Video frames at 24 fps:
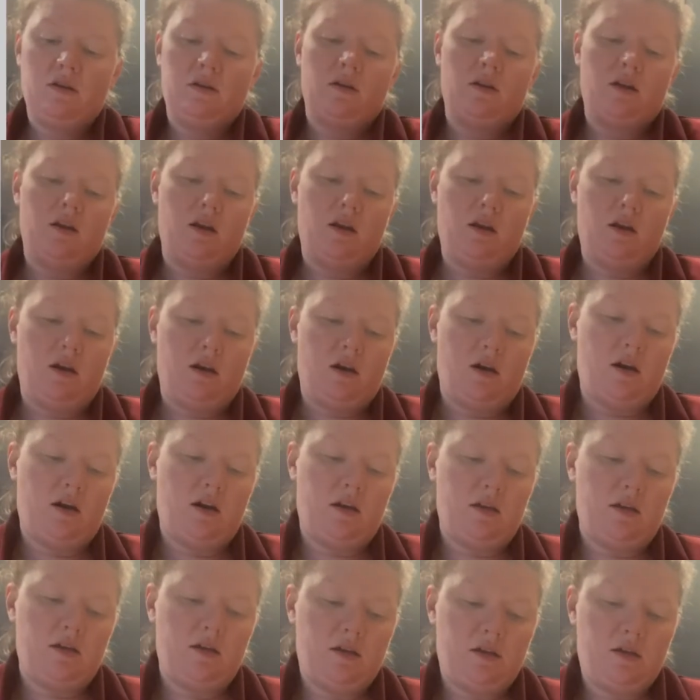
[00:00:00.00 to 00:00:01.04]

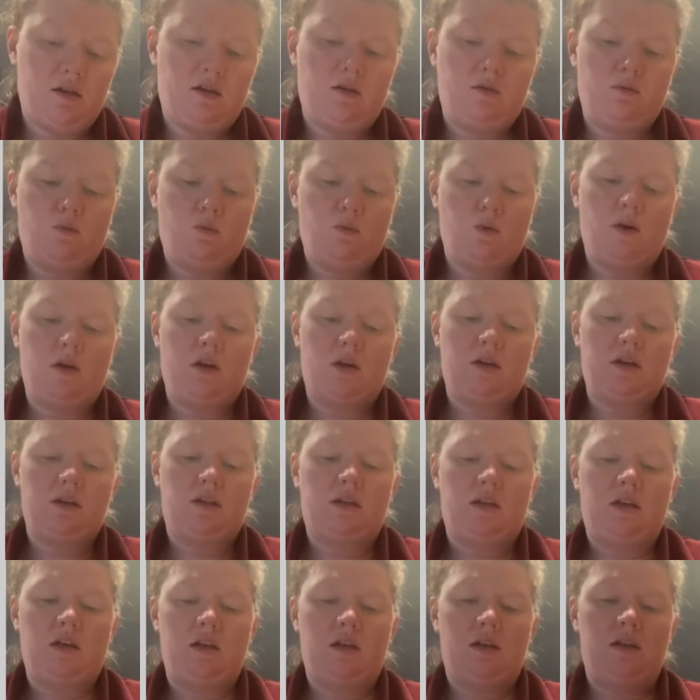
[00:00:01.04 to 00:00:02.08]
not worked.
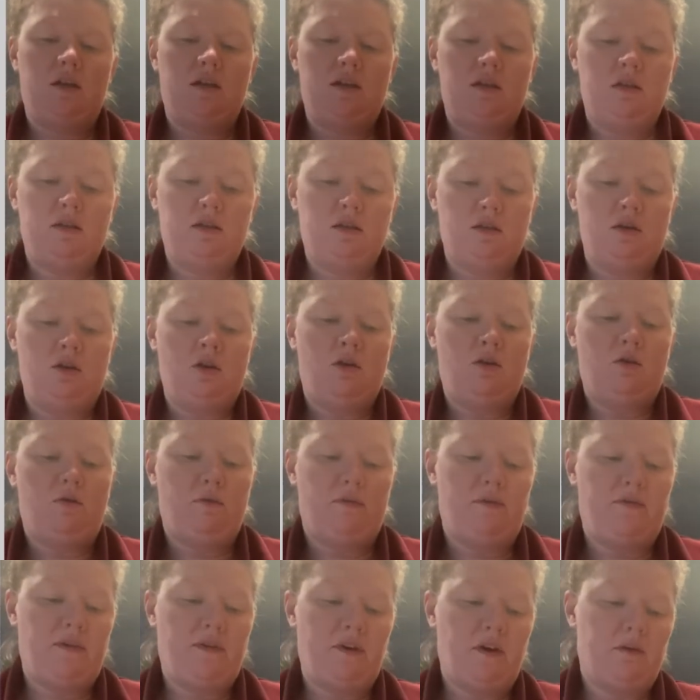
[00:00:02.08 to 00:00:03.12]
Like, this is a
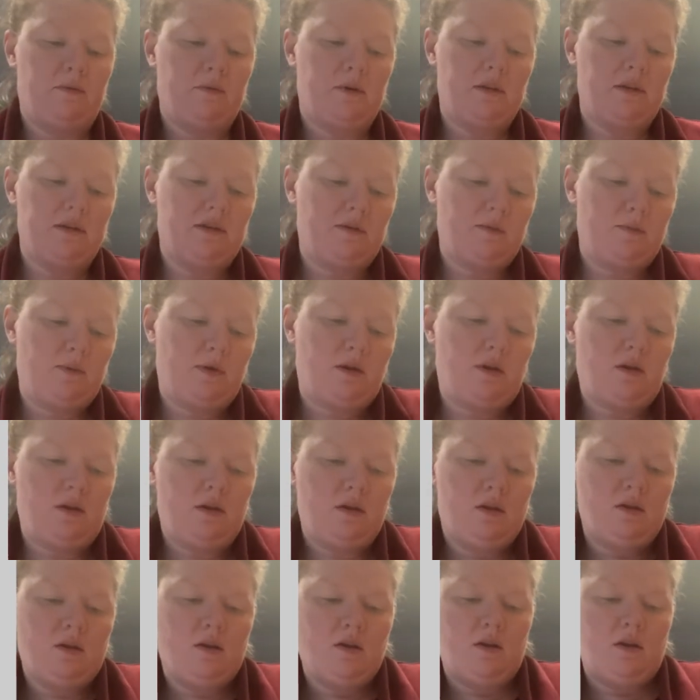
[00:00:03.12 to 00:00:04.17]
no-fail recipe.
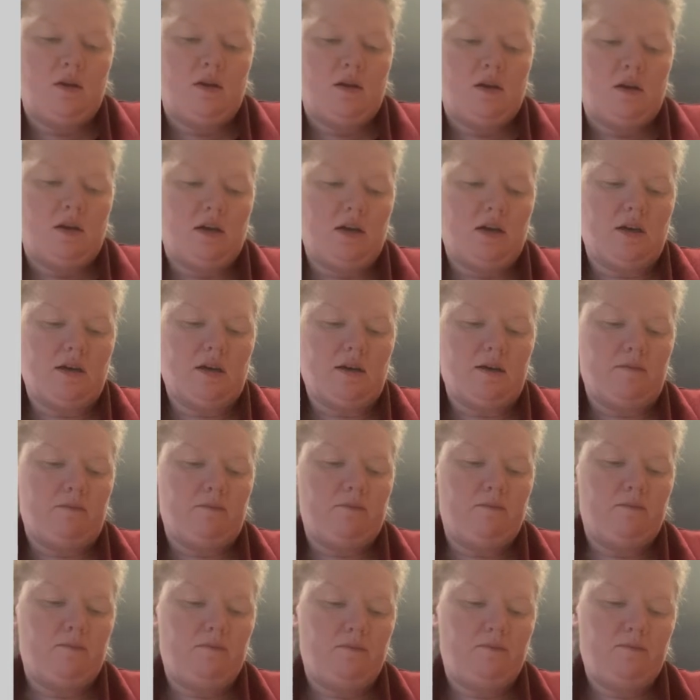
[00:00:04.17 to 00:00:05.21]

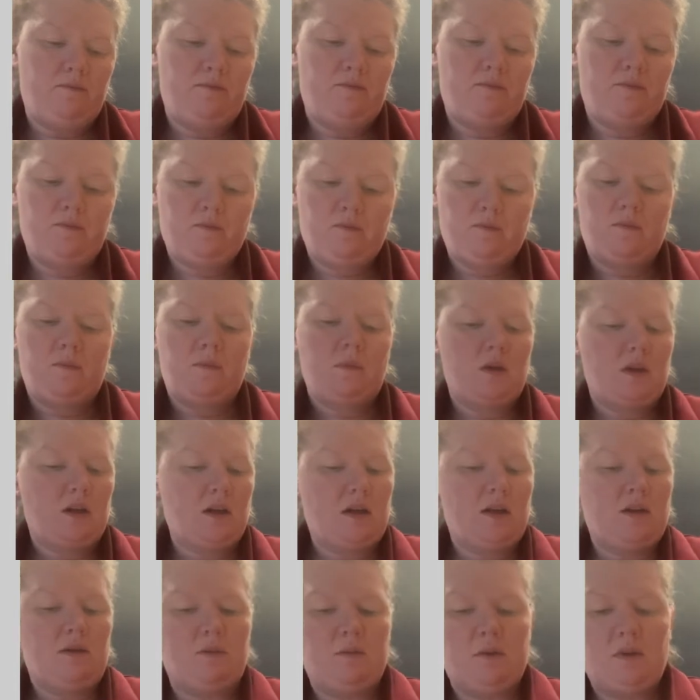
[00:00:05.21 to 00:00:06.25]
And
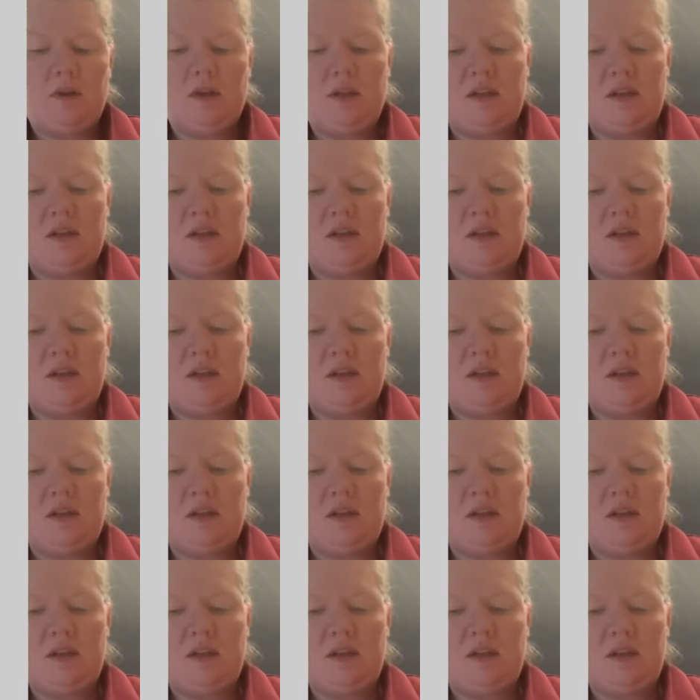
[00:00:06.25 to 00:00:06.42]
it really